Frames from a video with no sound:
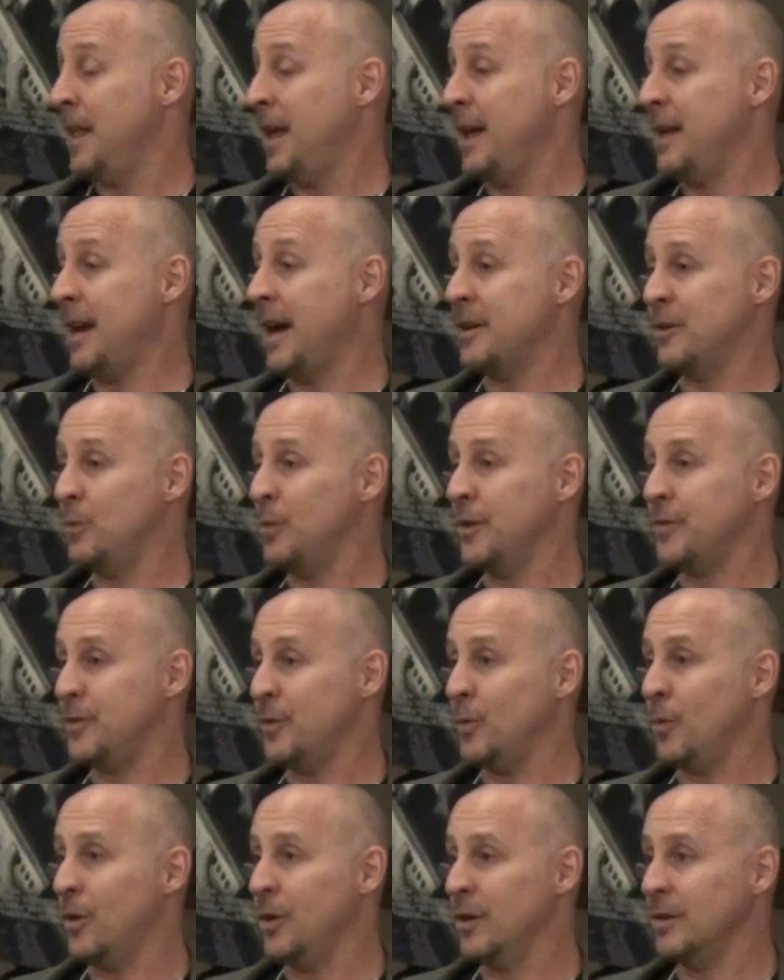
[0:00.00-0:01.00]
And I don't want the
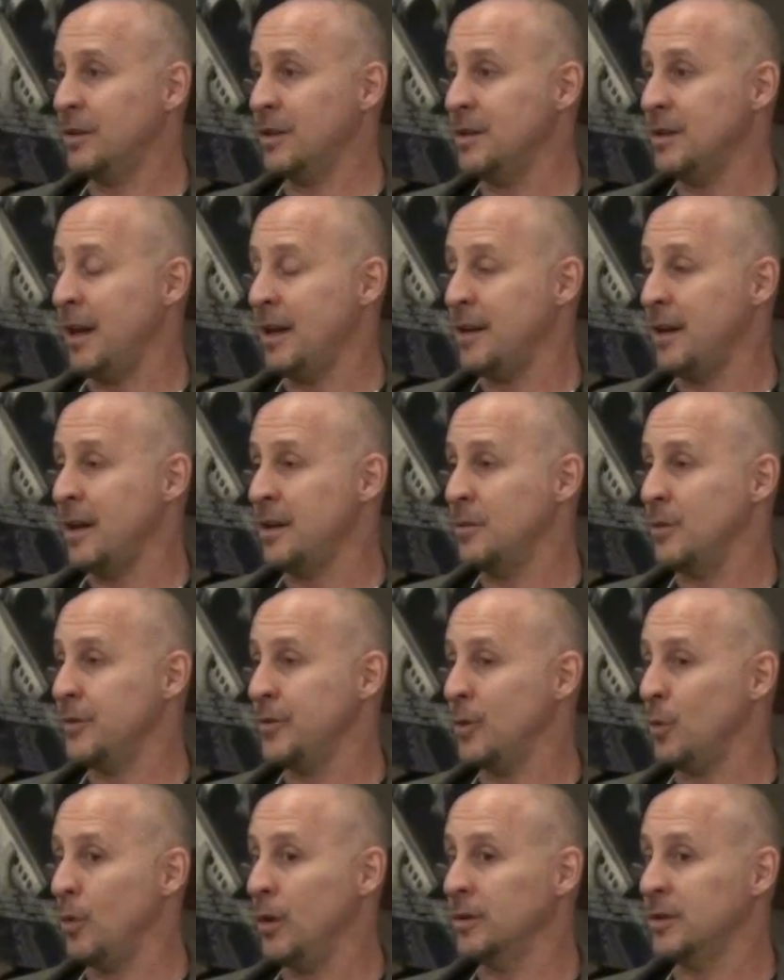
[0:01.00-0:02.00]
world
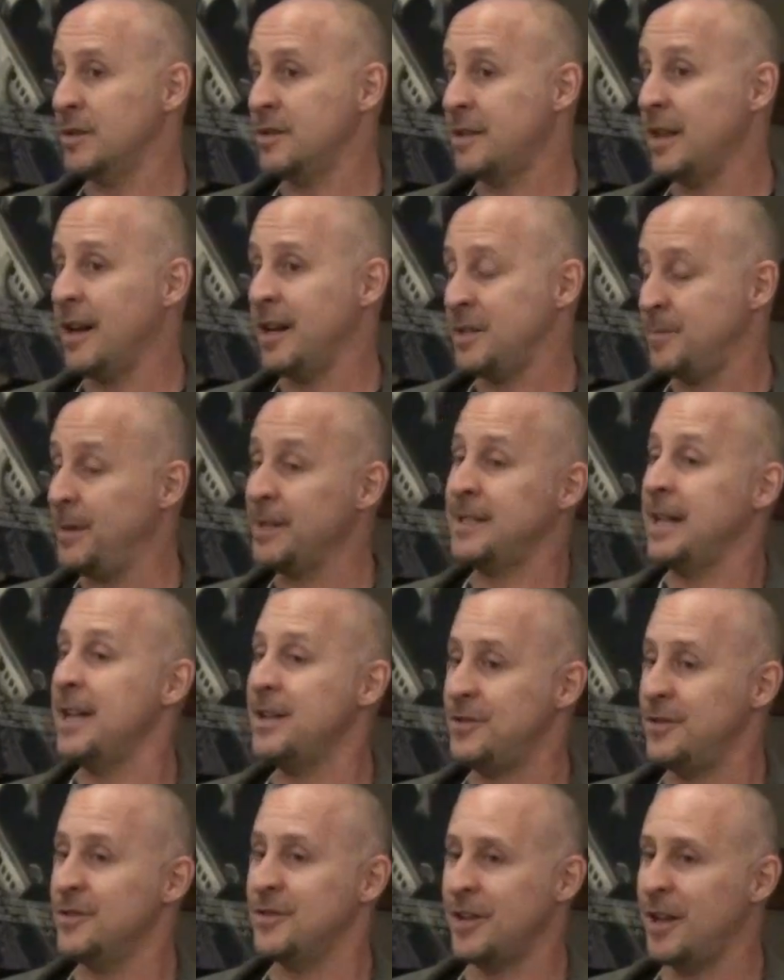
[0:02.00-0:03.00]
to set
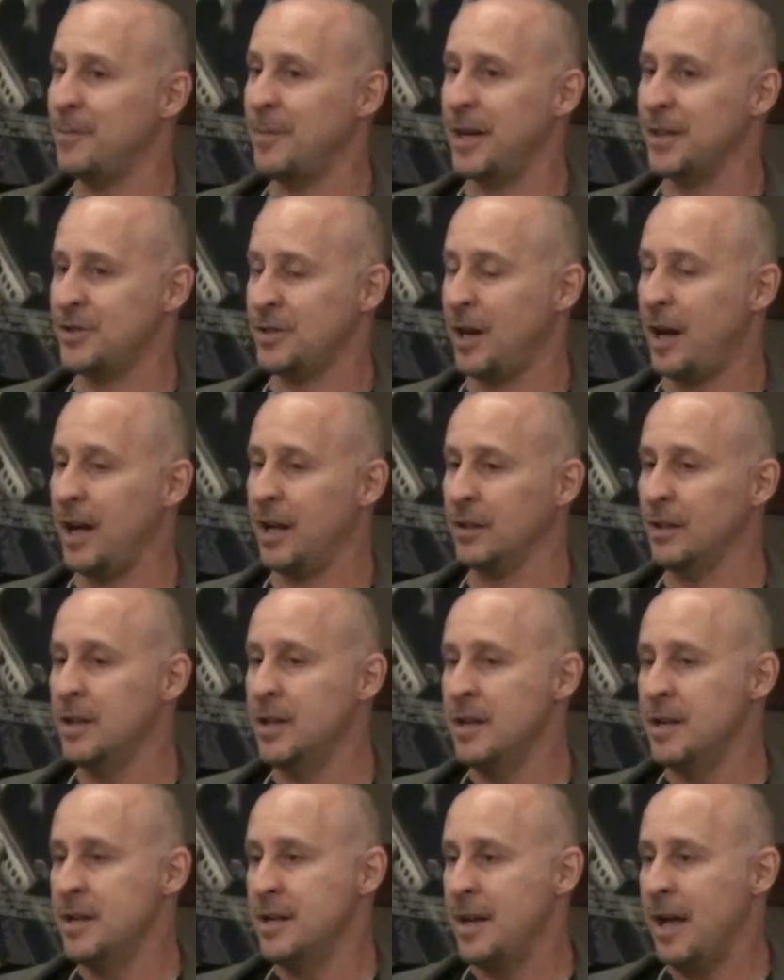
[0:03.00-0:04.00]
expectations on my child.
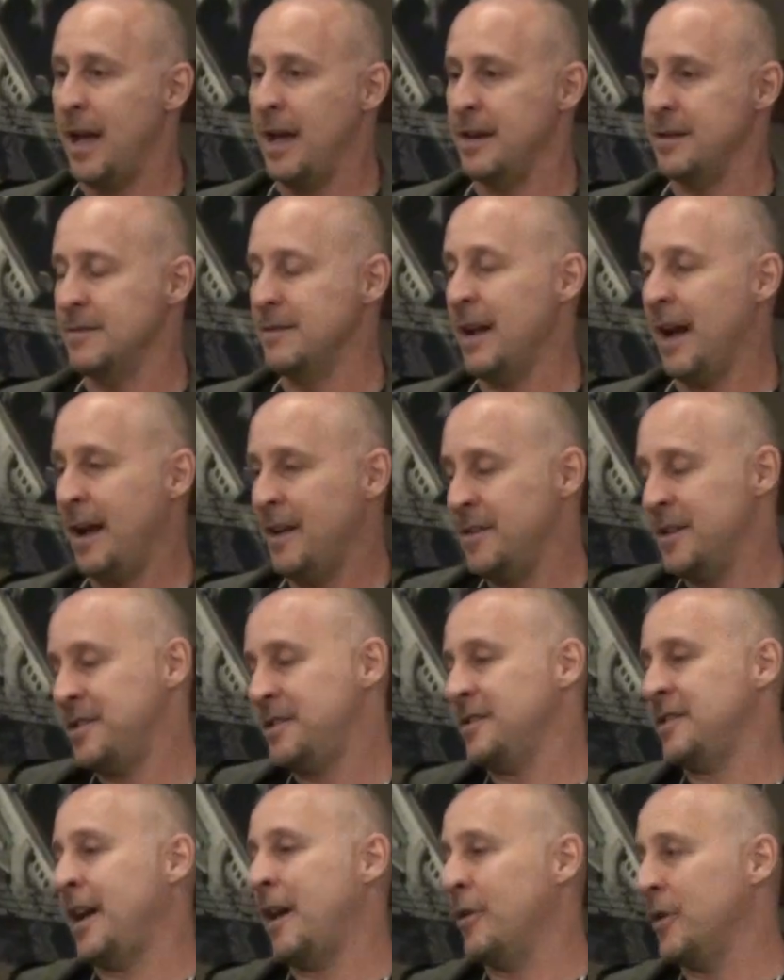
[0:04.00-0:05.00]
And this
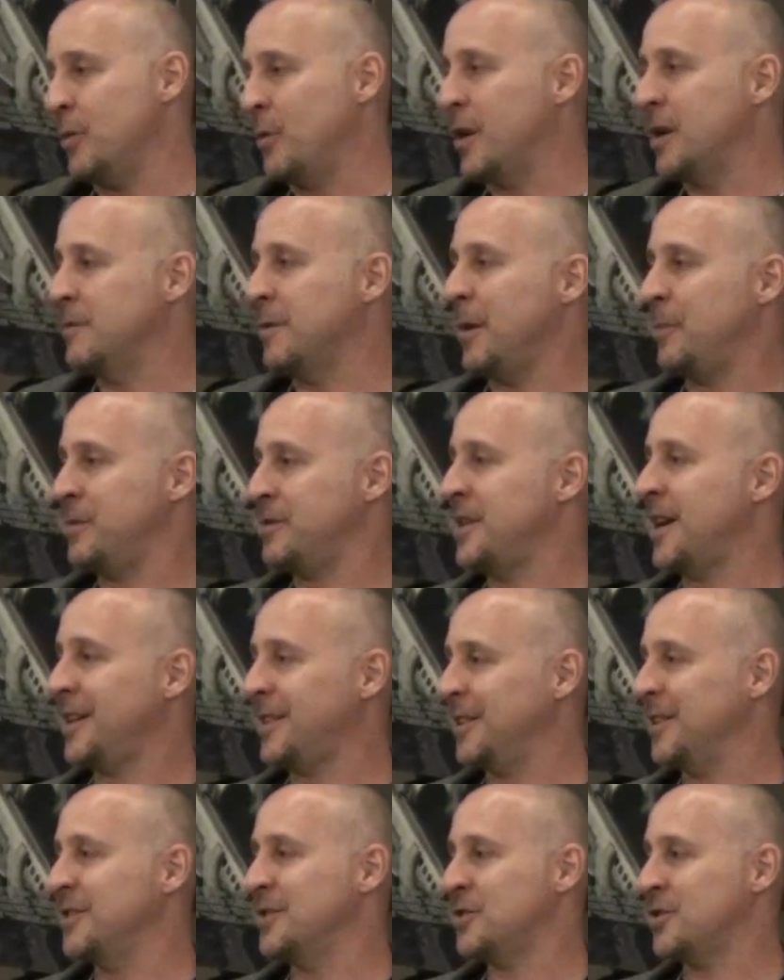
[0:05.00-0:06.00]
is how he went about
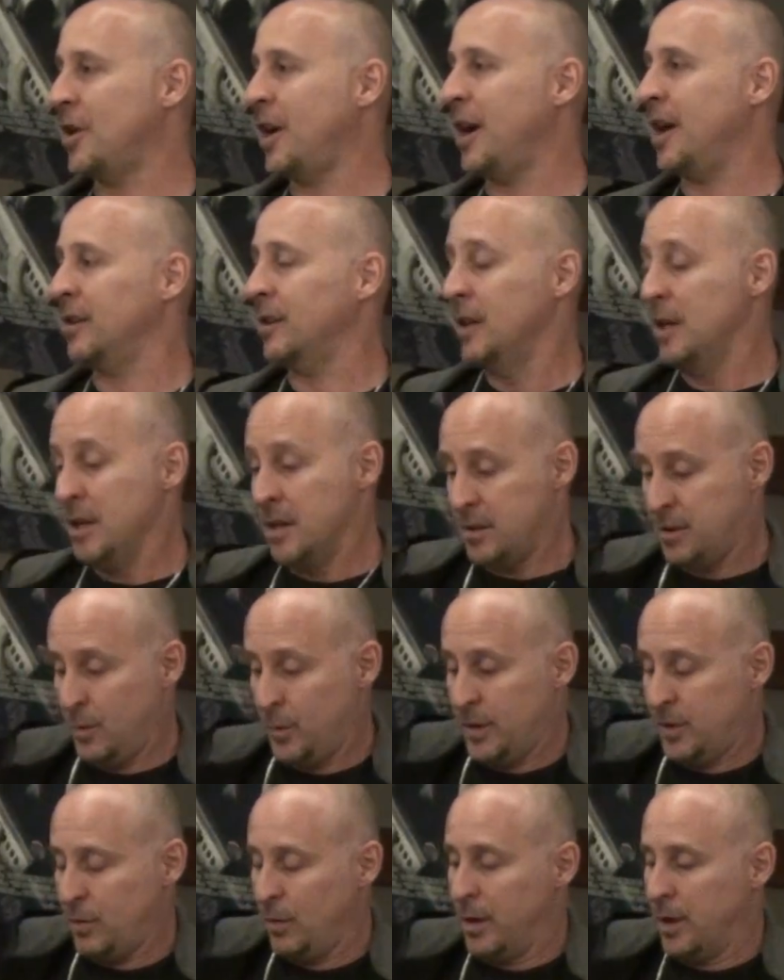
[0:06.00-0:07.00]
protecting his child. So
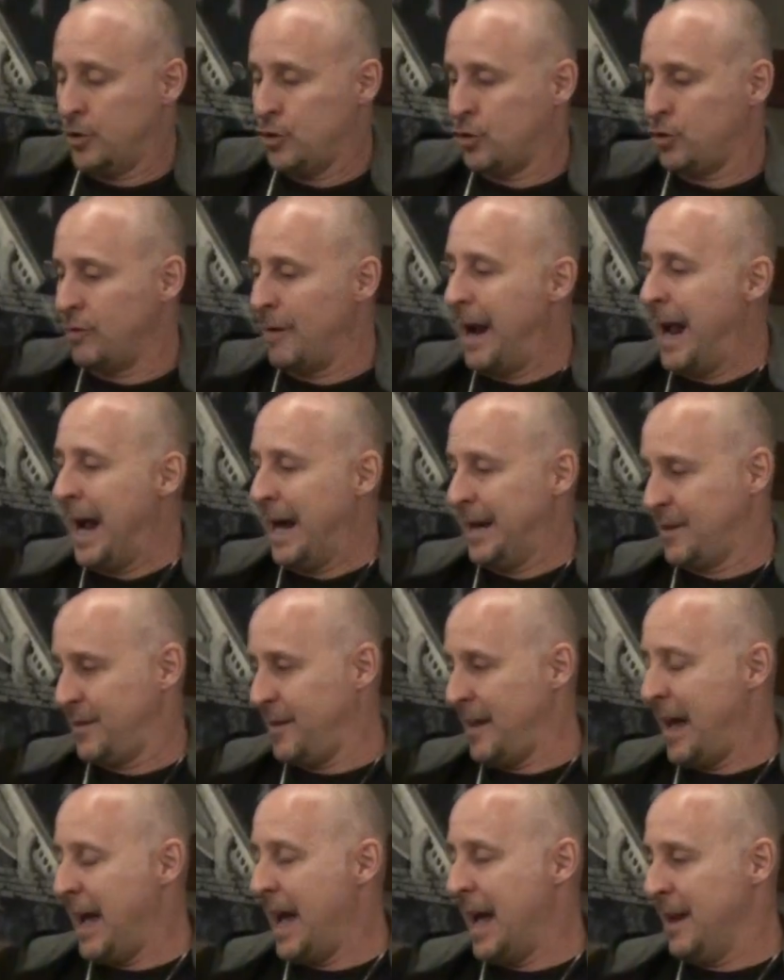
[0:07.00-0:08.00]
we sort of tracked
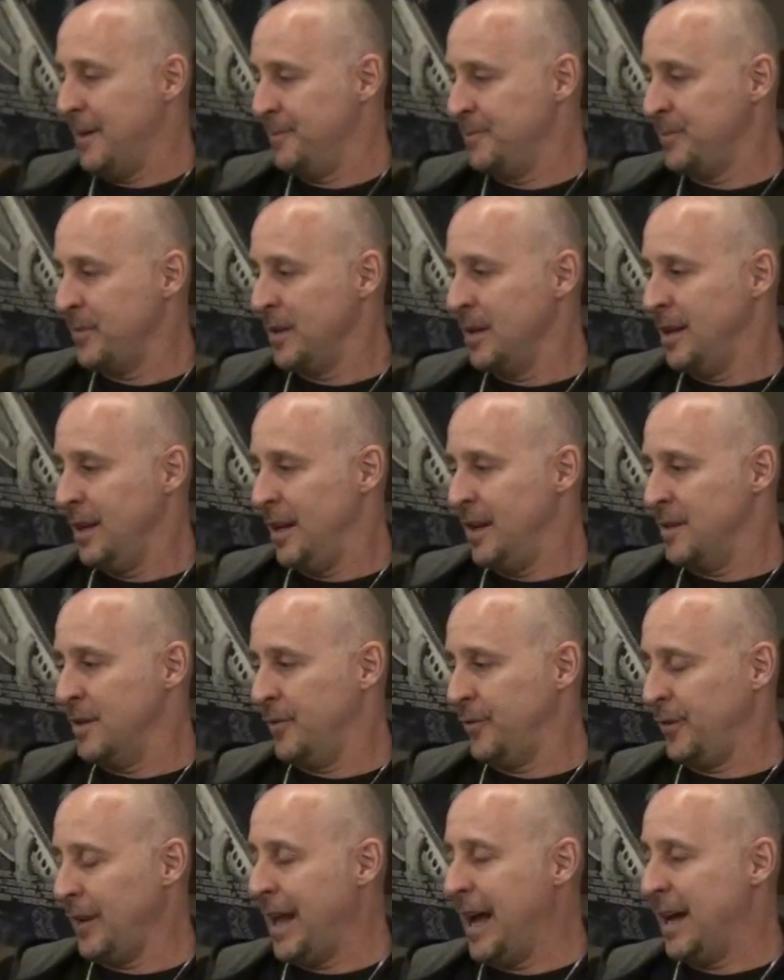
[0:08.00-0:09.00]
that in the
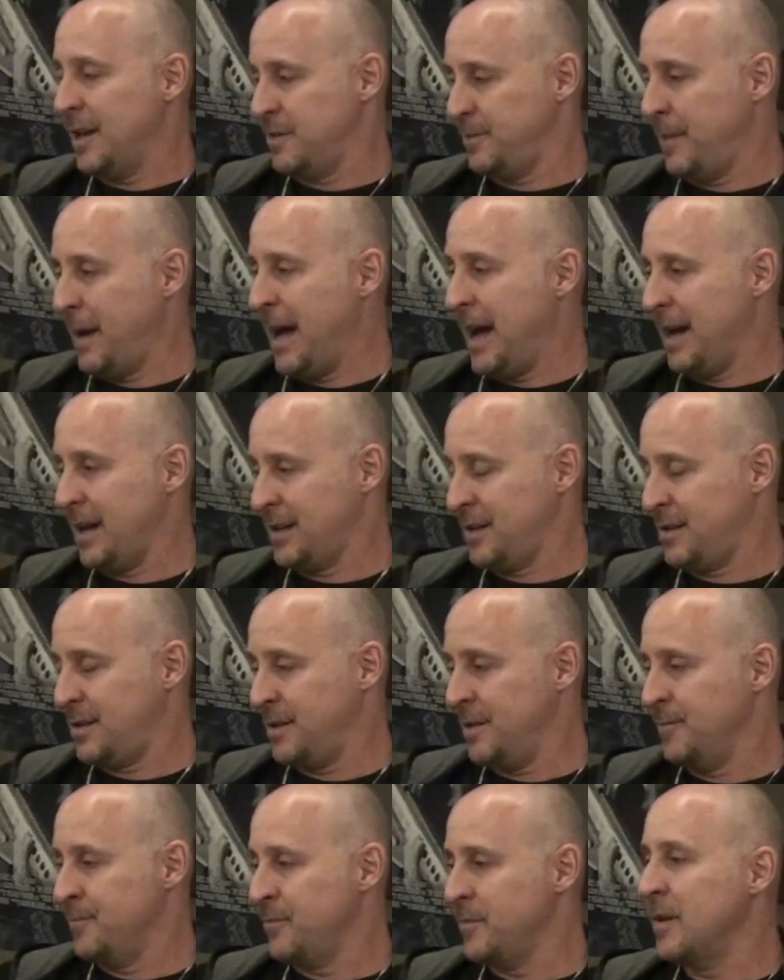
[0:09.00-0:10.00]

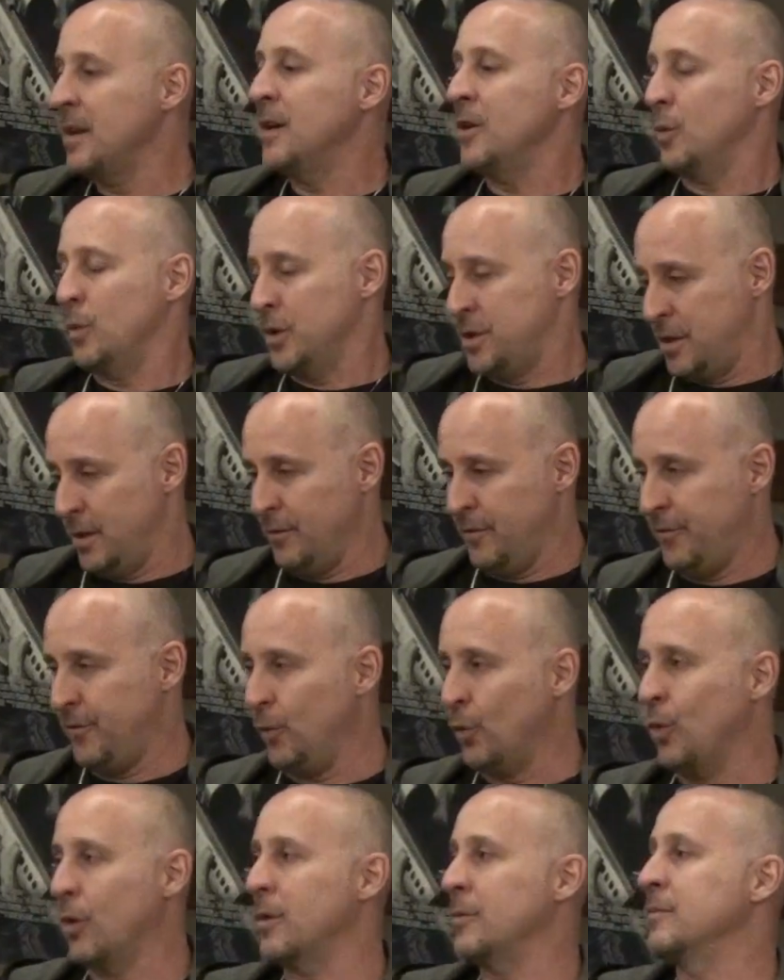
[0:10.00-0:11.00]
flashbacks, which
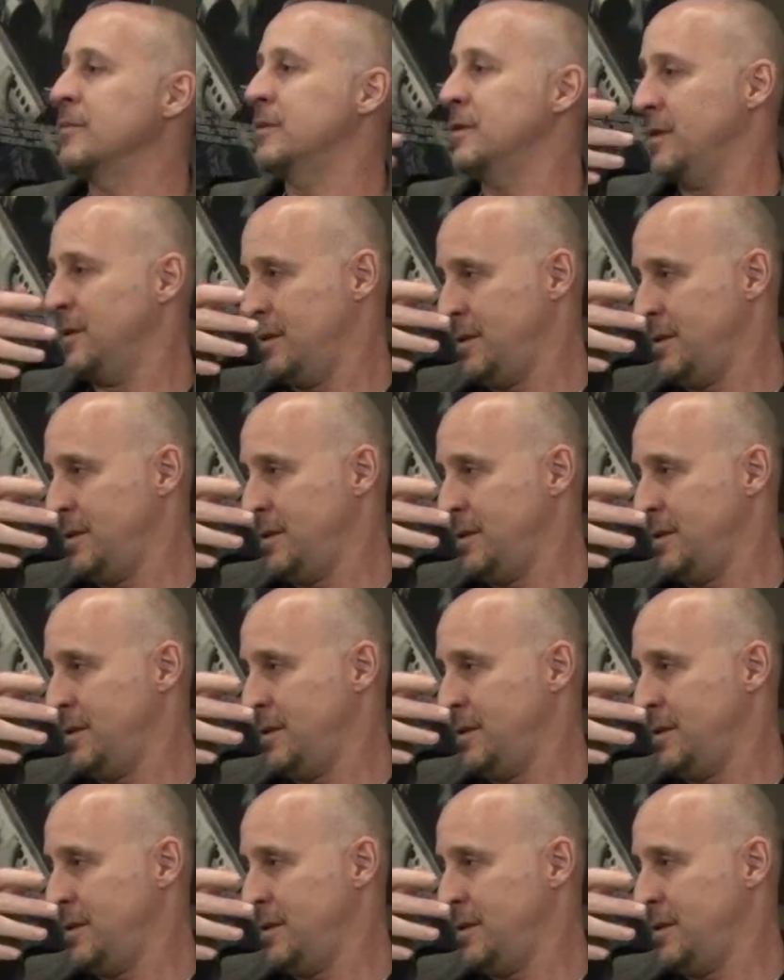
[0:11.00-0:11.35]
informed